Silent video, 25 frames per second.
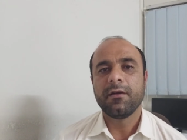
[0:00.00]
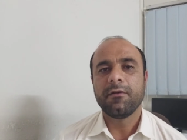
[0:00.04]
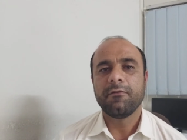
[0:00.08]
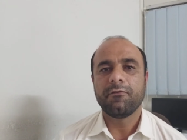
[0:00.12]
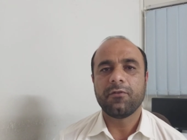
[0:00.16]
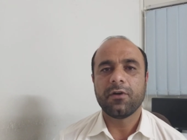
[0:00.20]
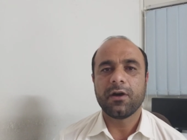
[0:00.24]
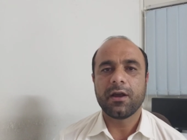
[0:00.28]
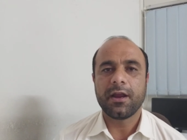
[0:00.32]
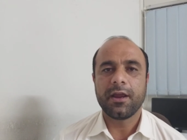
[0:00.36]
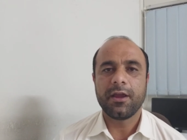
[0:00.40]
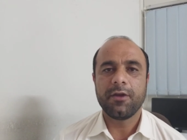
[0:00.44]

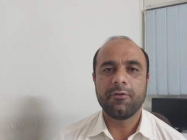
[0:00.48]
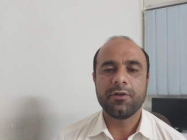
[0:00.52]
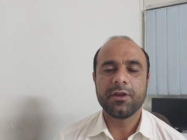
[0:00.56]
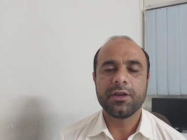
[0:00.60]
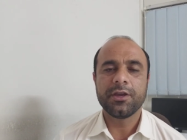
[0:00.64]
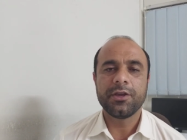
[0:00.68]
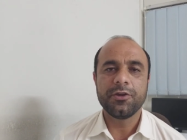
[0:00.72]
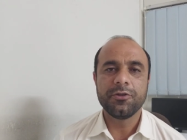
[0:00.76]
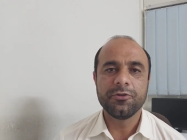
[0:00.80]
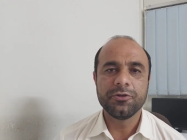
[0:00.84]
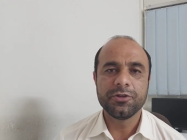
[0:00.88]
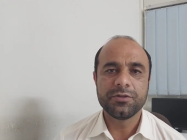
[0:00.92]
for having
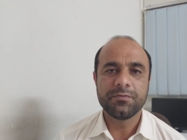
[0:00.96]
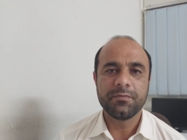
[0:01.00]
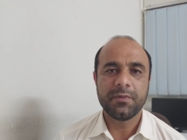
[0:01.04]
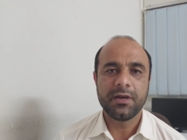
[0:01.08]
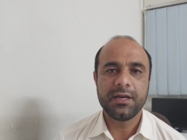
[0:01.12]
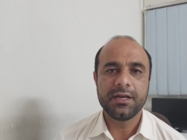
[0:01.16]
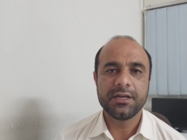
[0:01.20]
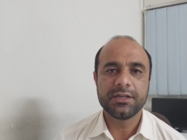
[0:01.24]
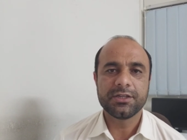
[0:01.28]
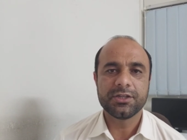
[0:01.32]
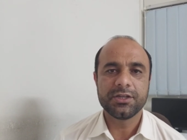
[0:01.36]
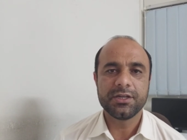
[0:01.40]
huge
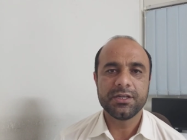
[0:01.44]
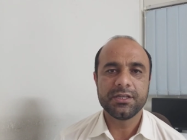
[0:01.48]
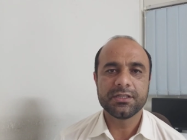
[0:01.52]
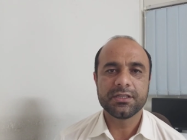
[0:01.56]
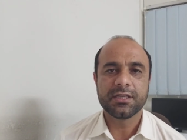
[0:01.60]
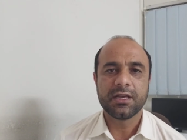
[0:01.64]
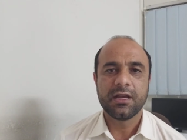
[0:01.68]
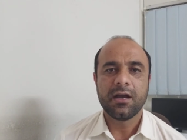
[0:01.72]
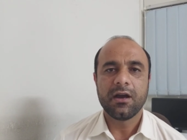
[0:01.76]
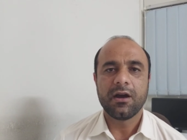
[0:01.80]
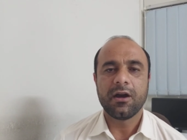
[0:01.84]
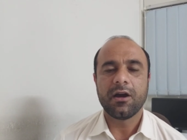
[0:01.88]
militaries
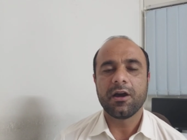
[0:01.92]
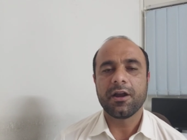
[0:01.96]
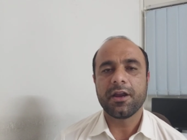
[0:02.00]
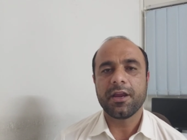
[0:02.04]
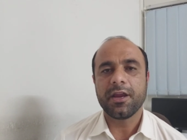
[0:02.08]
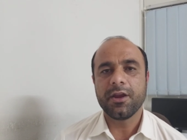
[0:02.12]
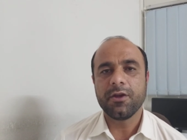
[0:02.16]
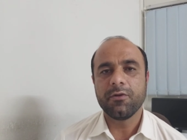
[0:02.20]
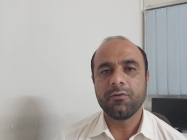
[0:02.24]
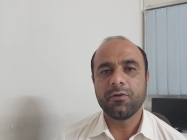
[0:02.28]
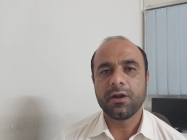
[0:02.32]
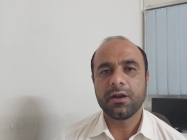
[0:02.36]
or
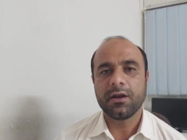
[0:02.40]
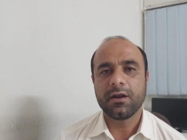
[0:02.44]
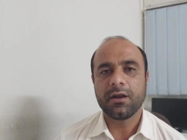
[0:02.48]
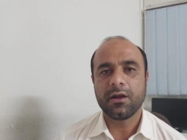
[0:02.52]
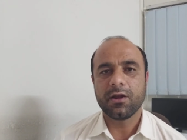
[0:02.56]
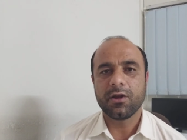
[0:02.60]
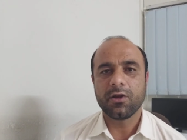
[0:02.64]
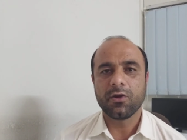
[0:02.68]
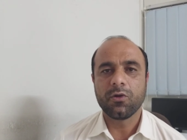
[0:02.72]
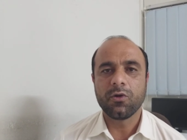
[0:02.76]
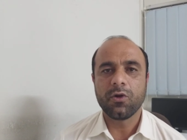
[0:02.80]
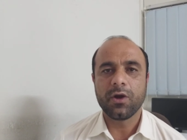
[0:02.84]
even
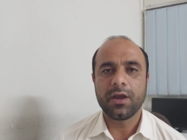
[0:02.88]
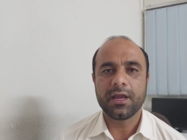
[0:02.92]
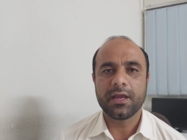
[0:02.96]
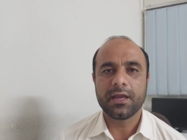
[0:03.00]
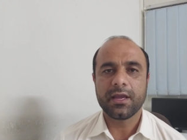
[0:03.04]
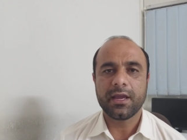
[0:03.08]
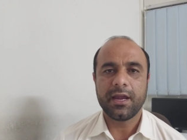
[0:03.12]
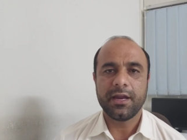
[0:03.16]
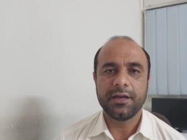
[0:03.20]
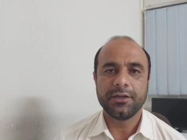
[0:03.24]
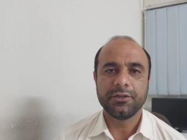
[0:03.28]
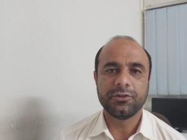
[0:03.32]

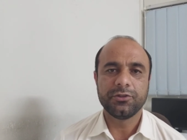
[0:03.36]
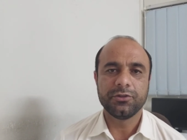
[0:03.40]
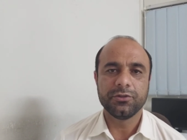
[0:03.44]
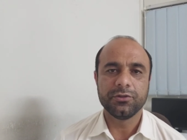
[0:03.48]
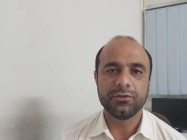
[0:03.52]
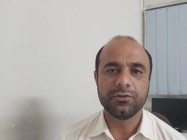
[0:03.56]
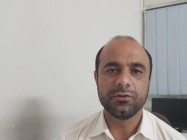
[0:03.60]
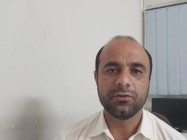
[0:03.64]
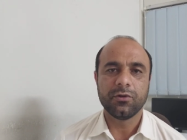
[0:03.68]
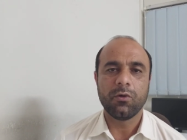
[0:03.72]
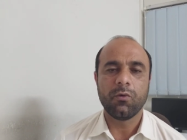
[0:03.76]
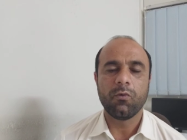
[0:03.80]
going
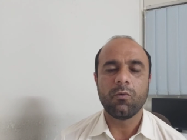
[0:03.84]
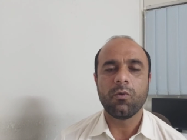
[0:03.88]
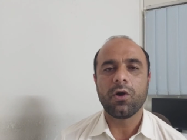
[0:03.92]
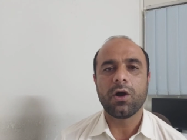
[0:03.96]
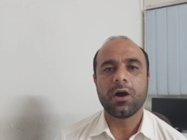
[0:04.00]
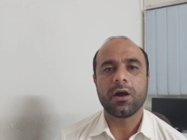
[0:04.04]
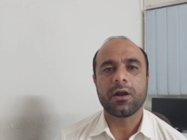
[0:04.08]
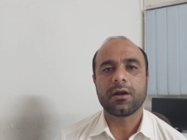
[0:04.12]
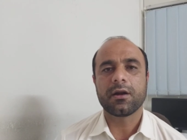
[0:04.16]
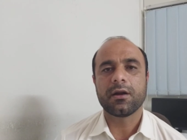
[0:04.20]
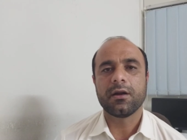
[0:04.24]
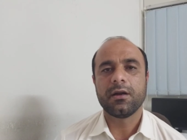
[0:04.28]
into
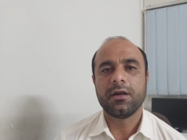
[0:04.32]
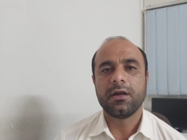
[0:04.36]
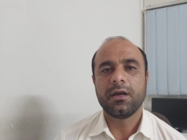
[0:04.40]
war.